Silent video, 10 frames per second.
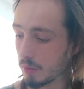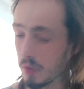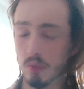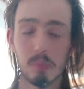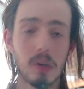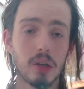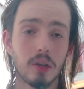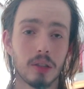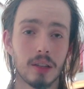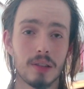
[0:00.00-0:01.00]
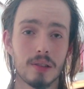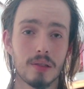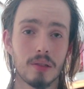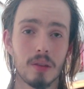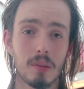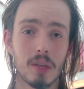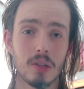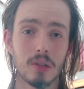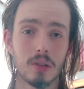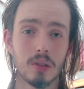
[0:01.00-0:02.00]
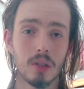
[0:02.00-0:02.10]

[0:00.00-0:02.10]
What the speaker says: We're doing minor, I guess, not major.